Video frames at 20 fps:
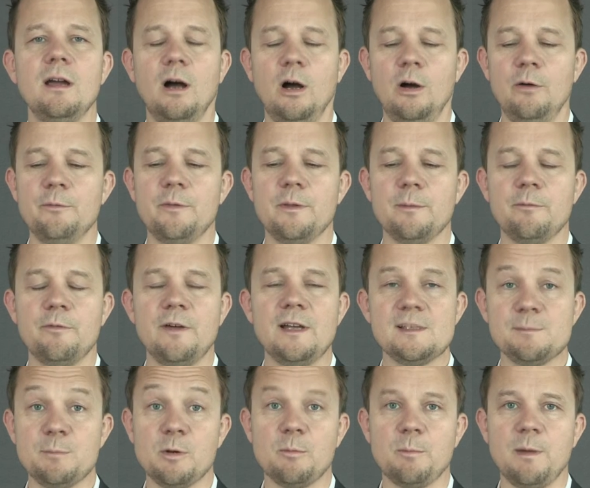of the
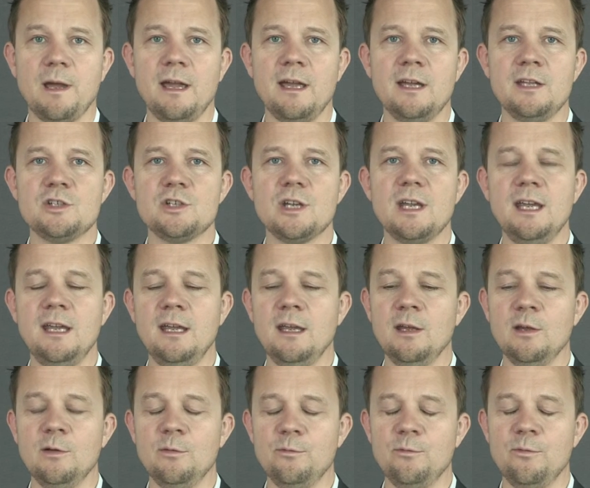Facebook page
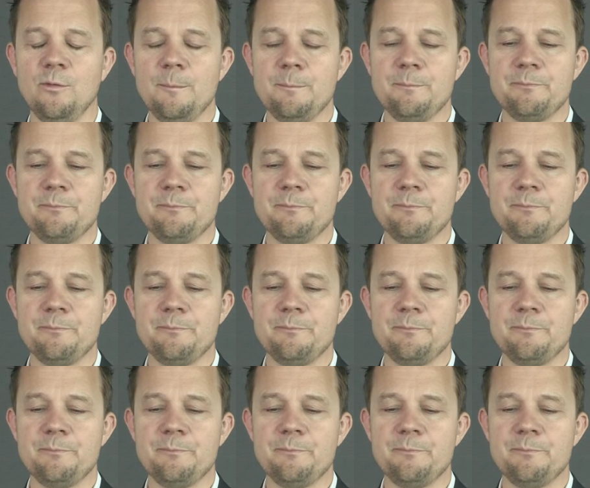if